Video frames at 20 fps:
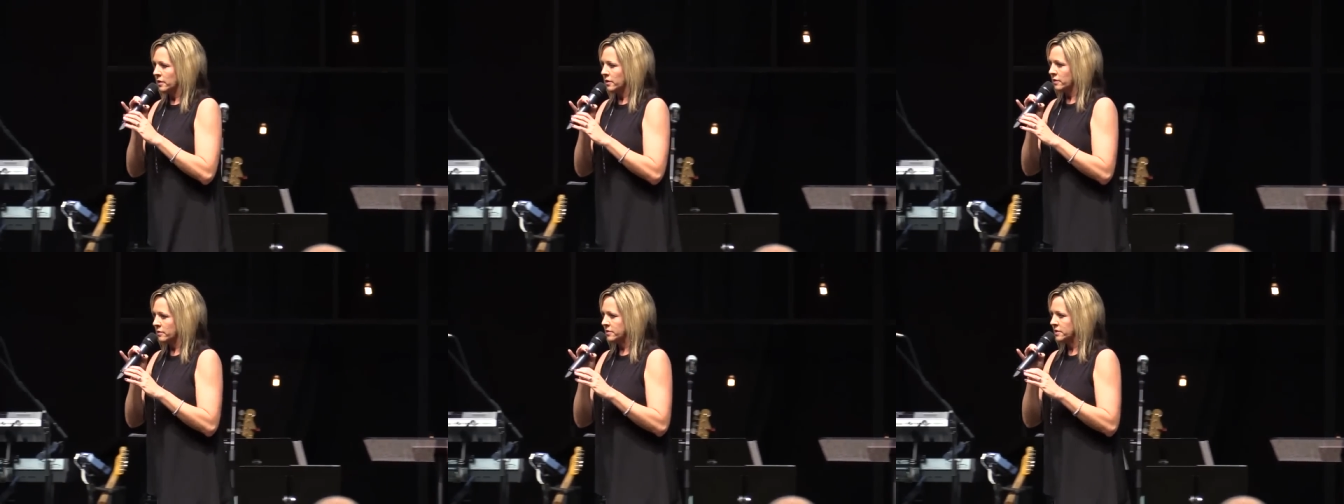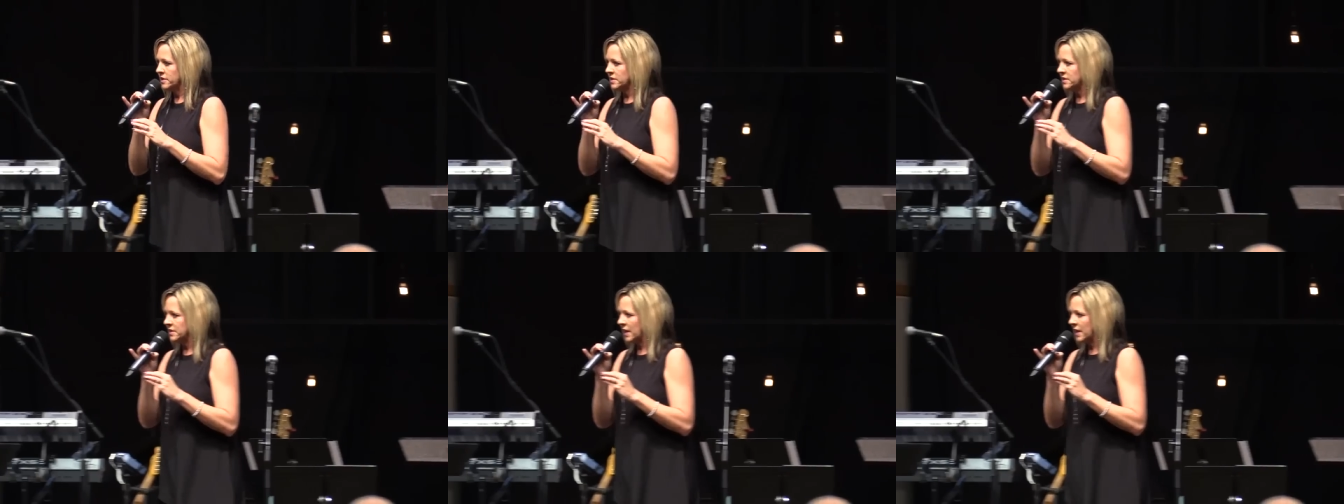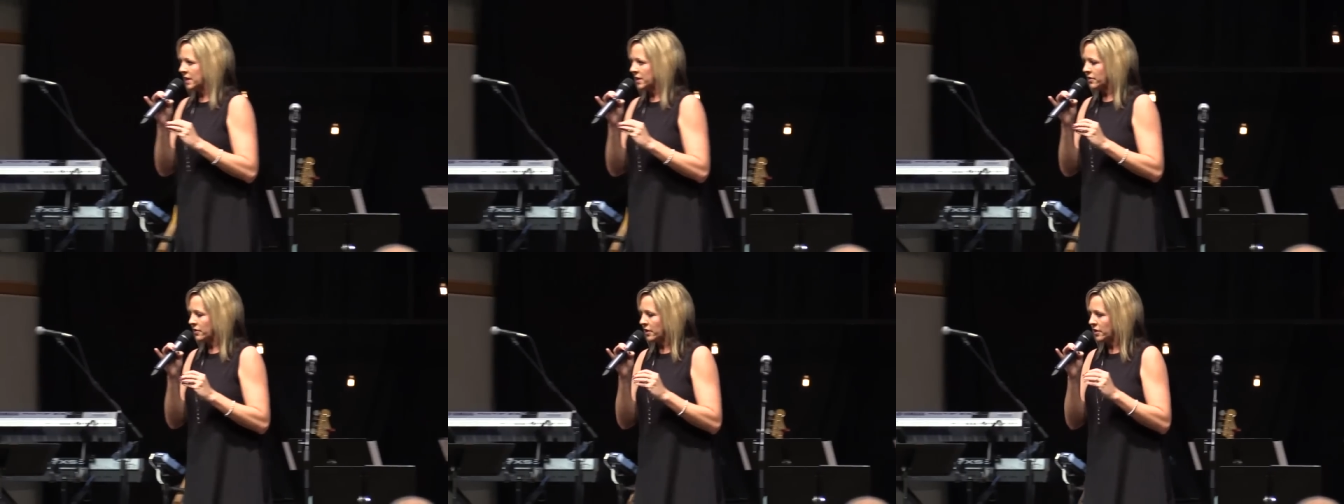Lord, we just
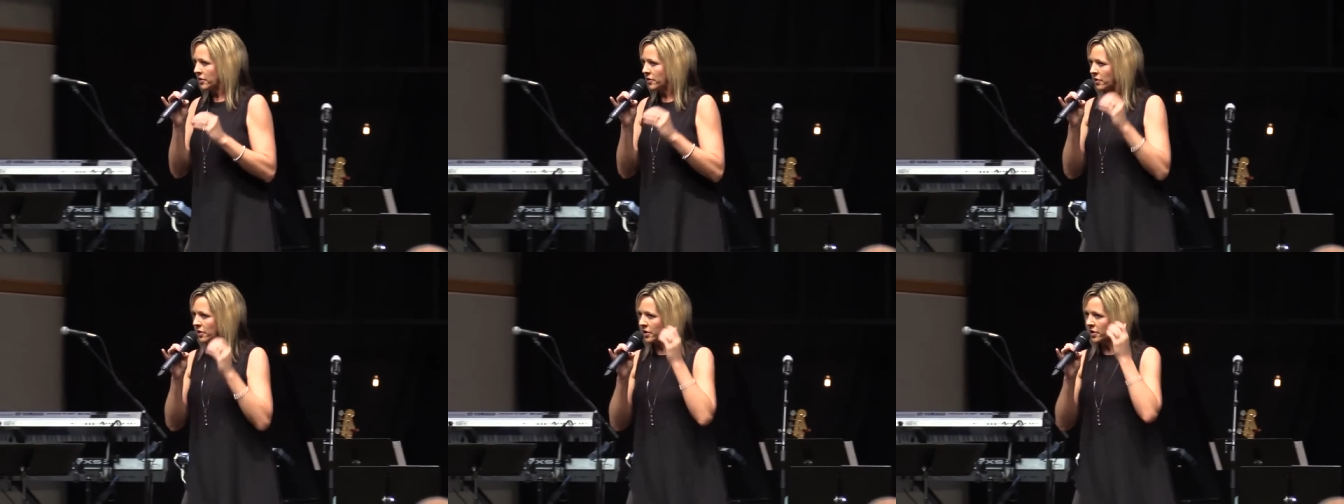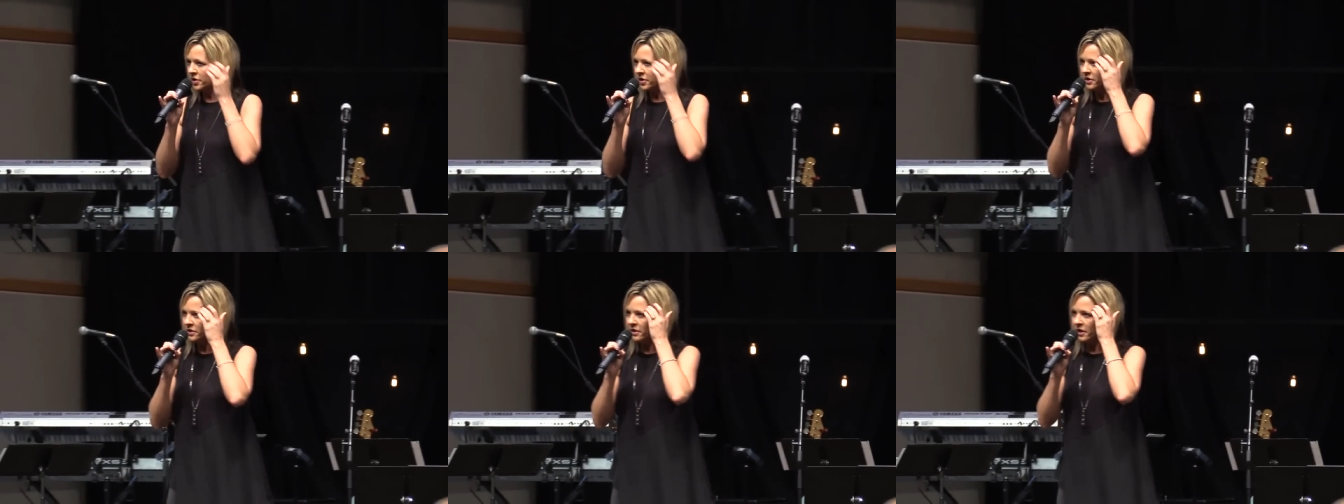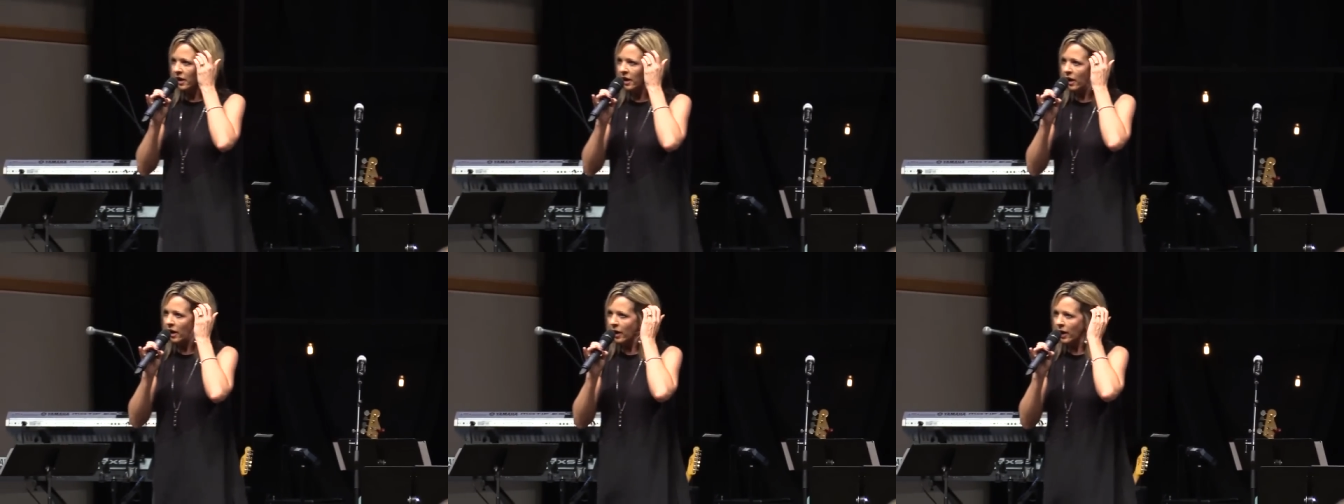thank you that you're a good
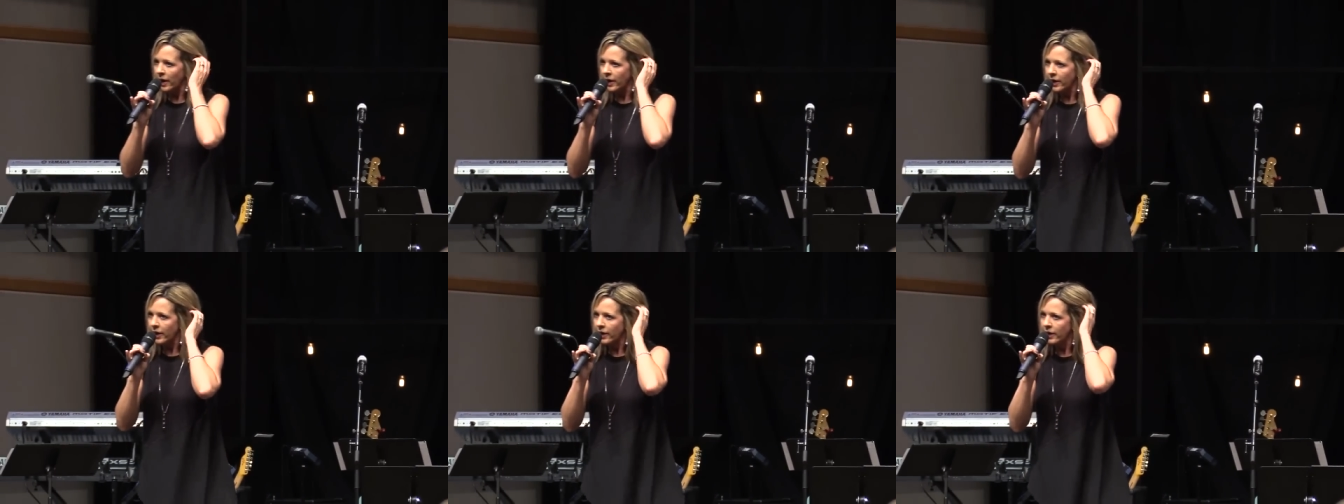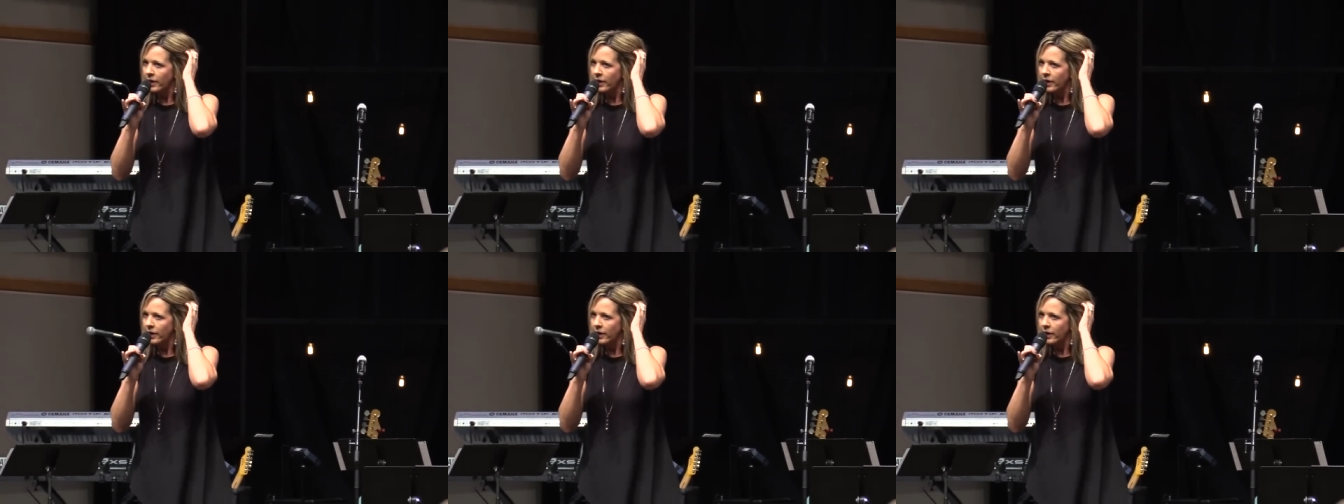God.